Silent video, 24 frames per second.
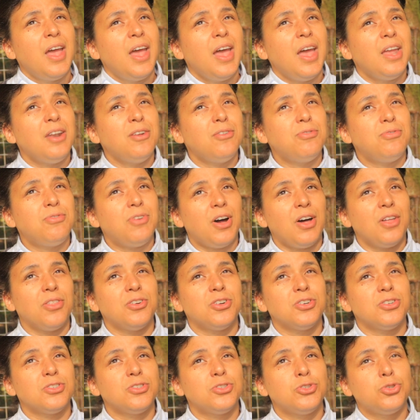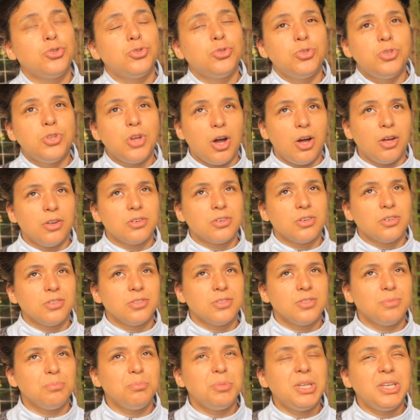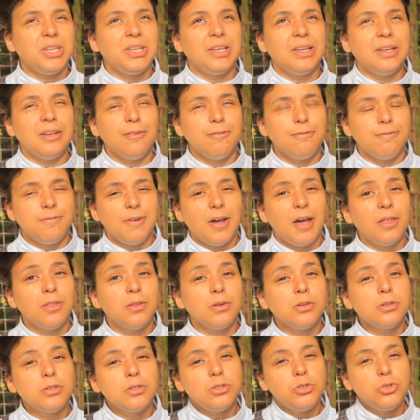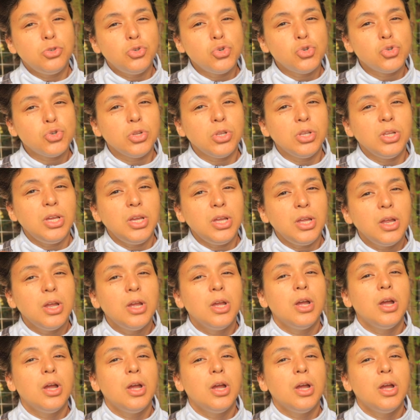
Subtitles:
and fathers to daughters, meaning fathers usually